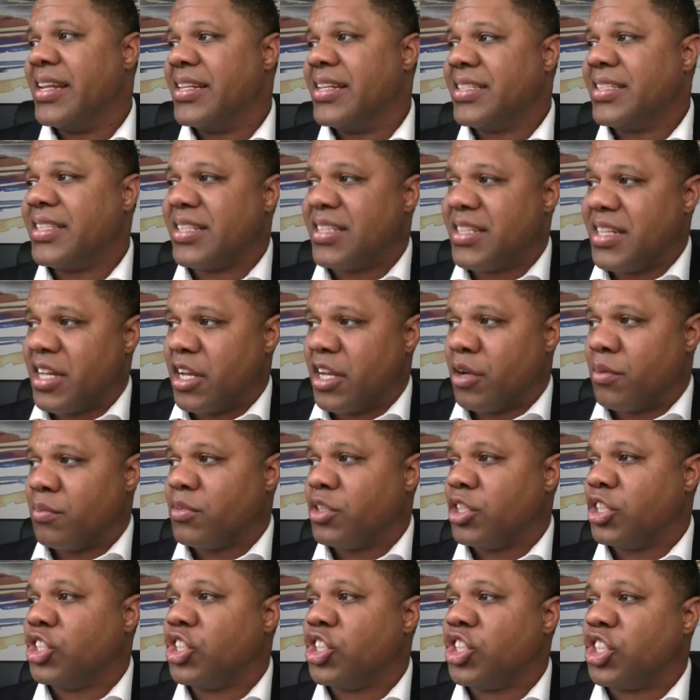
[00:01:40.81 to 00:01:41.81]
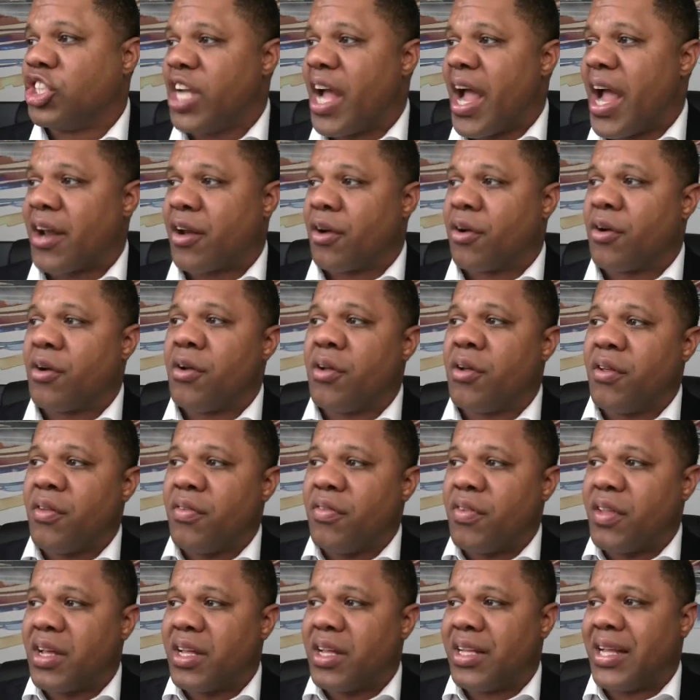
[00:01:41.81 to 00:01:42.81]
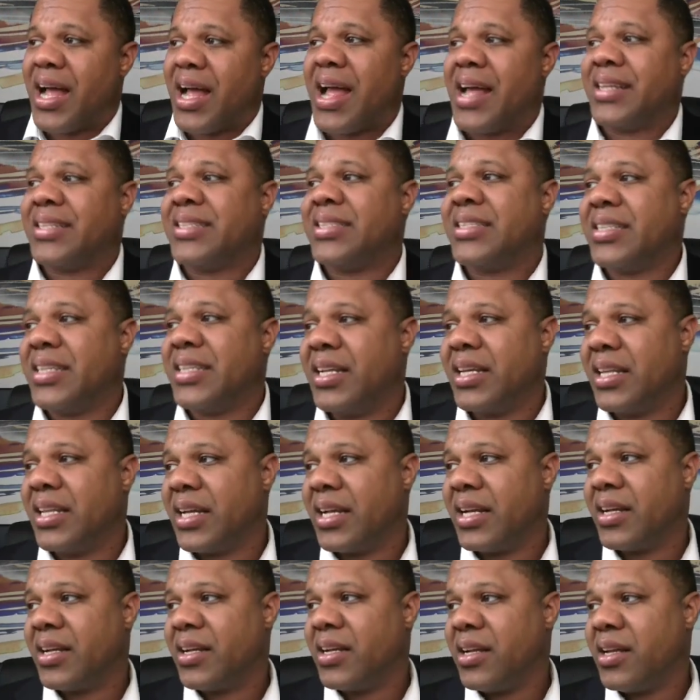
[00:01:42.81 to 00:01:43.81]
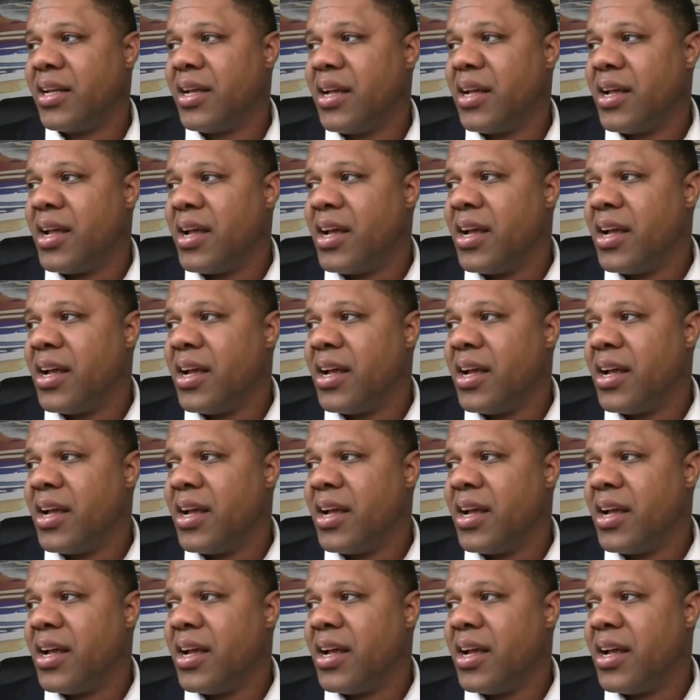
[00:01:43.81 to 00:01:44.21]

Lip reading: in STEM to shatter the glass ceiling.